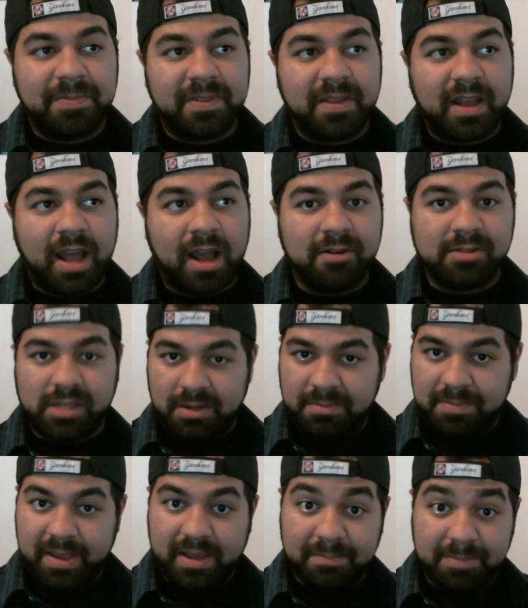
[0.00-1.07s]
I was going to
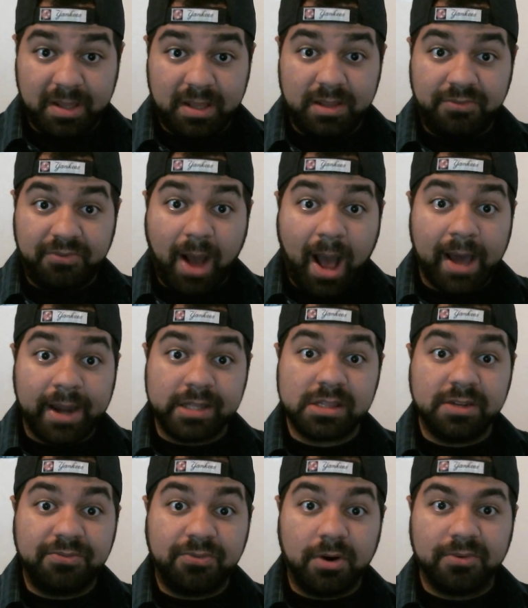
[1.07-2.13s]
be completely honest and
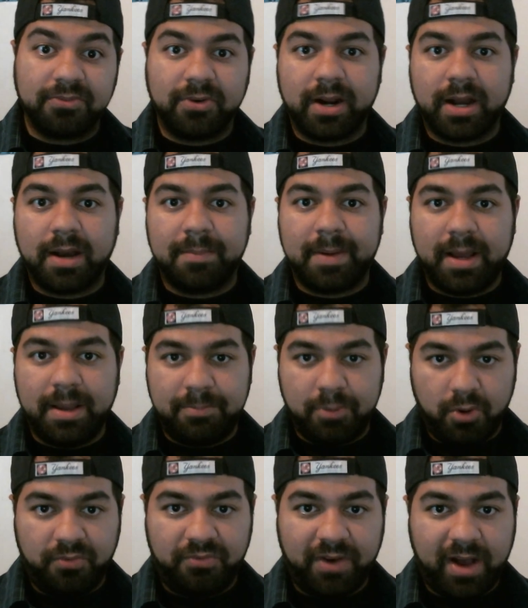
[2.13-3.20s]
forefront on my
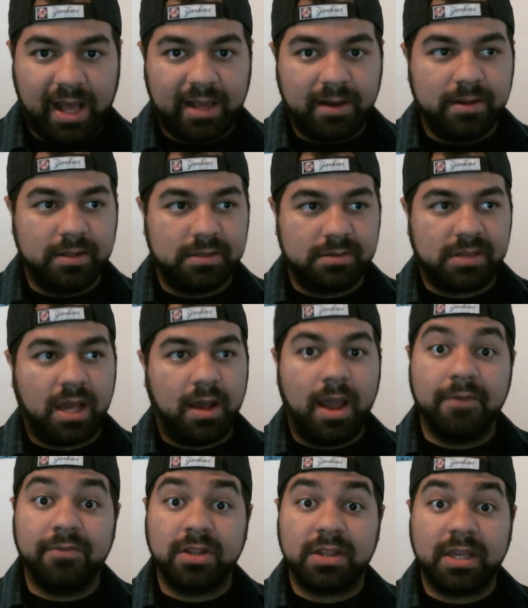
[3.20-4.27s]
profile and tell
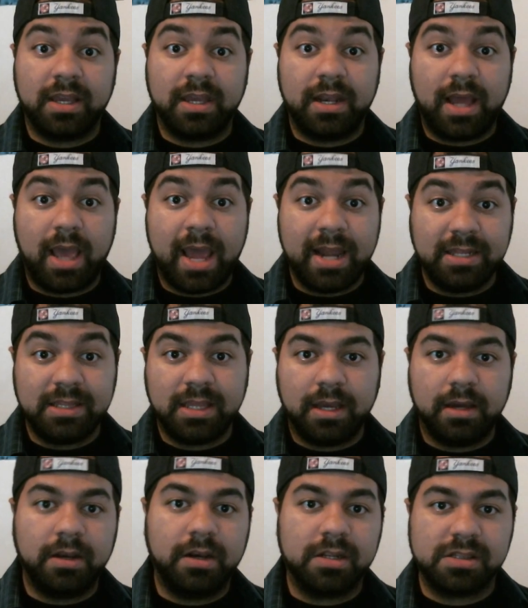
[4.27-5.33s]
everything and anything
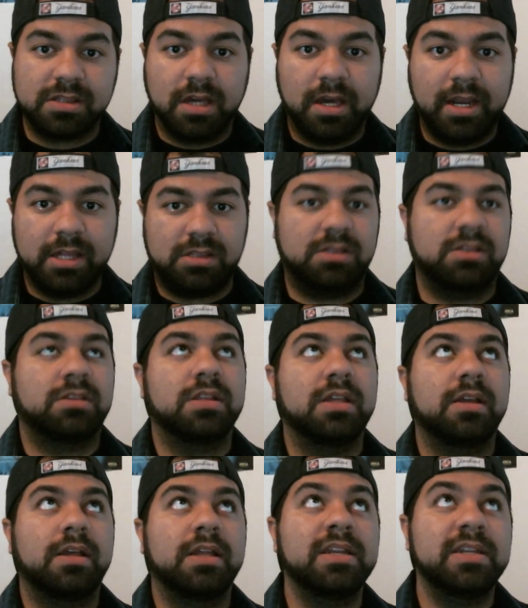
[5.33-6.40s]
under the sun as
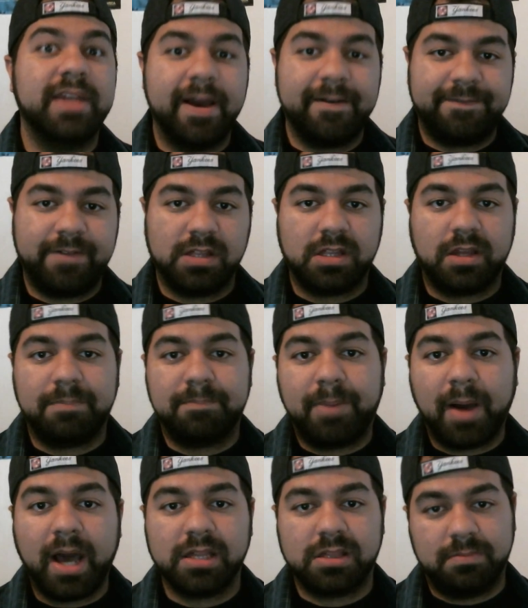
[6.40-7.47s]
in-depth as I
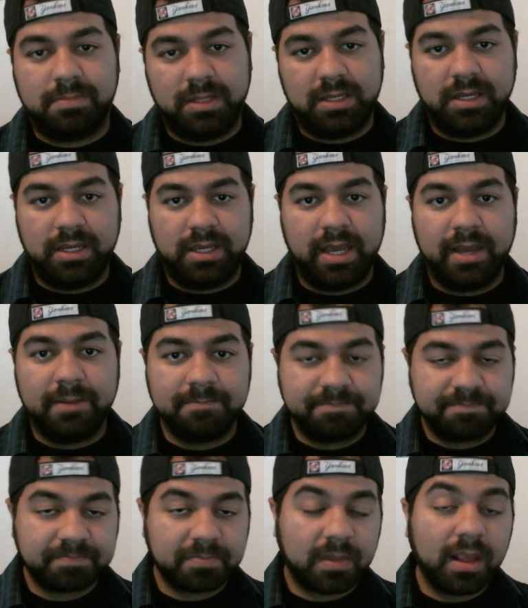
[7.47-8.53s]
possibly could get.
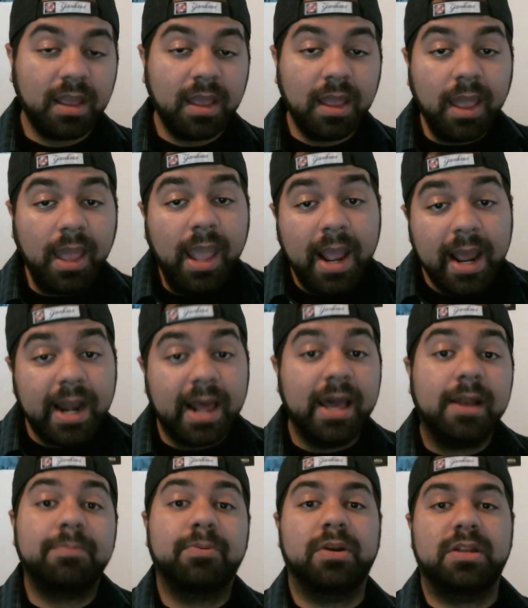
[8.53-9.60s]
And I had
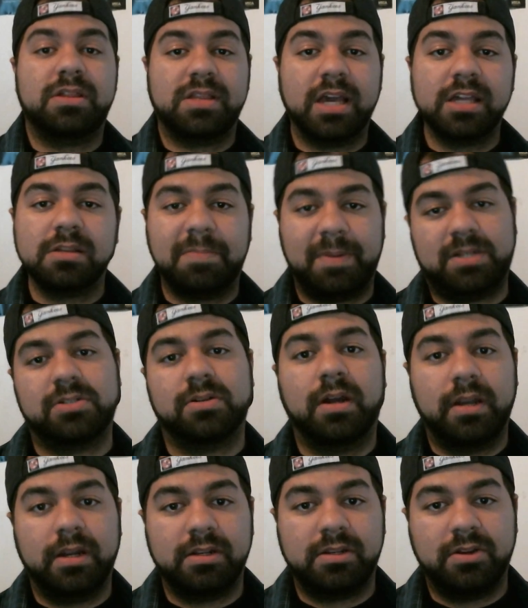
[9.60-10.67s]
a pretty snazzy picture on
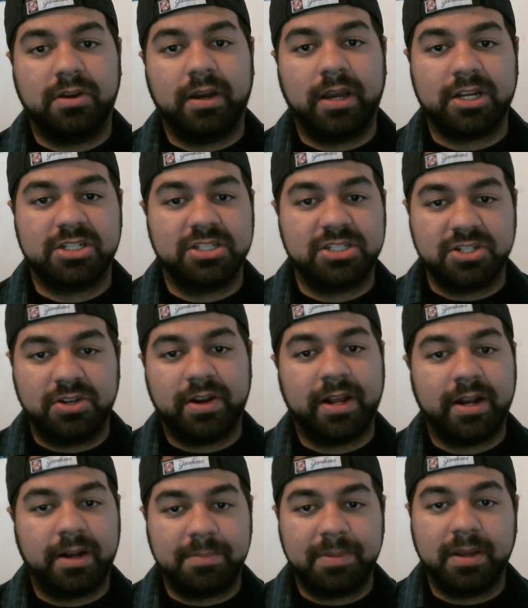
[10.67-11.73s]
there too. I actually show that
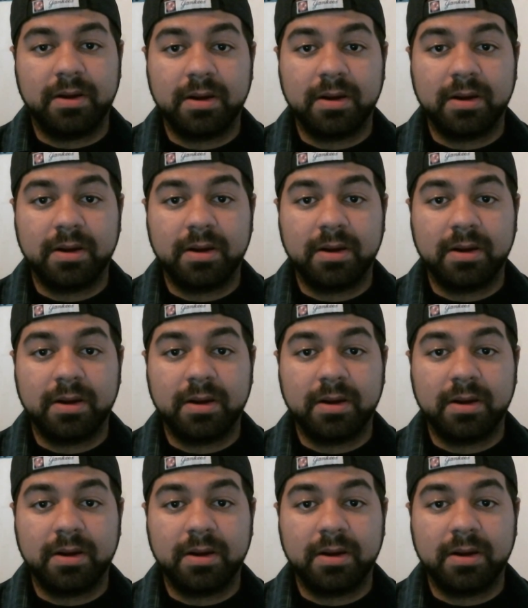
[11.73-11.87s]
up here.